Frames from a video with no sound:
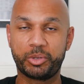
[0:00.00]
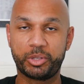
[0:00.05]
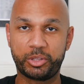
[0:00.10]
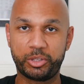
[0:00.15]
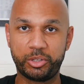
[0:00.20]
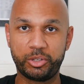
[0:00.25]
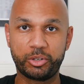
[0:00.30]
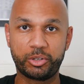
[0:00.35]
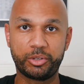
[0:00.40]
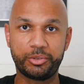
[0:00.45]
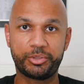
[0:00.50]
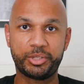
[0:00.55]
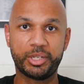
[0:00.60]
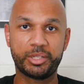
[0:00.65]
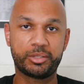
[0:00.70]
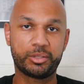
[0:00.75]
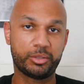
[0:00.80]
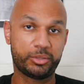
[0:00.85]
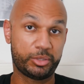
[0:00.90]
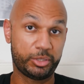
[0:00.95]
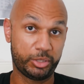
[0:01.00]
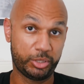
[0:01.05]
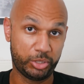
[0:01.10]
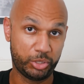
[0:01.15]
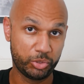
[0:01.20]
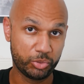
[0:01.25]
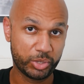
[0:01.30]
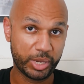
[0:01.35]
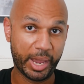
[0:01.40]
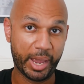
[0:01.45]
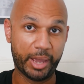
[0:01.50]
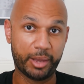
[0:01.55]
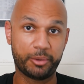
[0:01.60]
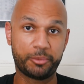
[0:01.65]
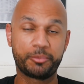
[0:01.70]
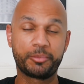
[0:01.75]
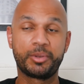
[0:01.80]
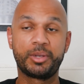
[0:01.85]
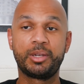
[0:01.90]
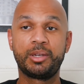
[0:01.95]
with your utensils than you can,
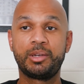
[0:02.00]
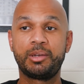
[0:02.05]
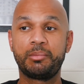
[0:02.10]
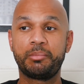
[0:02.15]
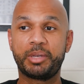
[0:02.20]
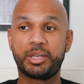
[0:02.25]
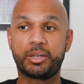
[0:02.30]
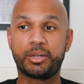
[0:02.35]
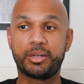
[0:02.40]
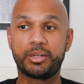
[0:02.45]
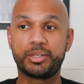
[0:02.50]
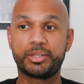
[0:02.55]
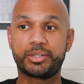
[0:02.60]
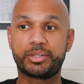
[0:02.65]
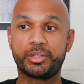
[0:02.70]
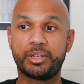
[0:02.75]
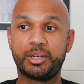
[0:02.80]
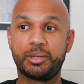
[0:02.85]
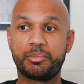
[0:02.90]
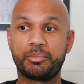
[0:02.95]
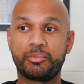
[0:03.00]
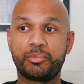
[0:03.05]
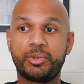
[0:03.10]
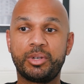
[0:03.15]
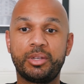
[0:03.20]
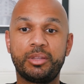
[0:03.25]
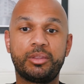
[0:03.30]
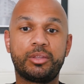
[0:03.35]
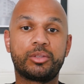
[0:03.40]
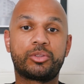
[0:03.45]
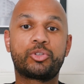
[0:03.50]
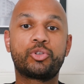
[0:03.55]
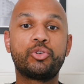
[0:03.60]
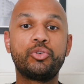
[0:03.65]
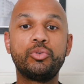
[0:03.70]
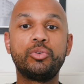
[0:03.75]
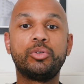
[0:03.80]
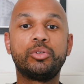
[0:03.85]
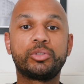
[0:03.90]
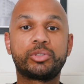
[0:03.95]
because the
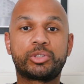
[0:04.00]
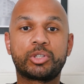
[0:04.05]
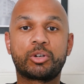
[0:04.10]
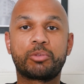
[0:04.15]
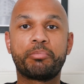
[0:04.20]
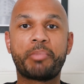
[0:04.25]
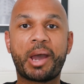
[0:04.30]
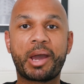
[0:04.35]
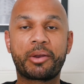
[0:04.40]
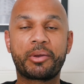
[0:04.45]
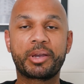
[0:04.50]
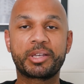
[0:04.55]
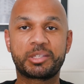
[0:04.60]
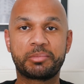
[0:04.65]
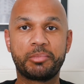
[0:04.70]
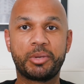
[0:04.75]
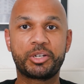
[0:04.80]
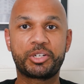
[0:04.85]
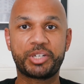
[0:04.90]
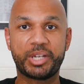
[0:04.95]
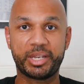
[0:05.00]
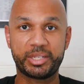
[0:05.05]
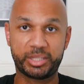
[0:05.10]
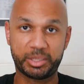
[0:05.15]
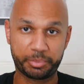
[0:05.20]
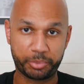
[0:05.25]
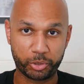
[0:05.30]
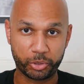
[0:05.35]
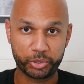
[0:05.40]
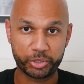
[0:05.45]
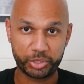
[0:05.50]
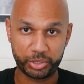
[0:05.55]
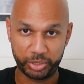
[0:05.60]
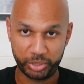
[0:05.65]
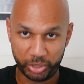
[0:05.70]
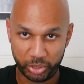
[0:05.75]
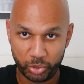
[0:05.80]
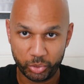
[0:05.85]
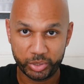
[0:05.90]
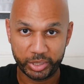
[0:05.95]
tools don't matter as much as the person
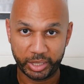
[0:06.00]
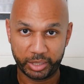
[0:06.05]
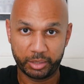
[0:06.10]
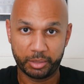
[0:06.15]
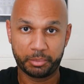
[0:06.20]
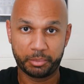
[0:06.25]
using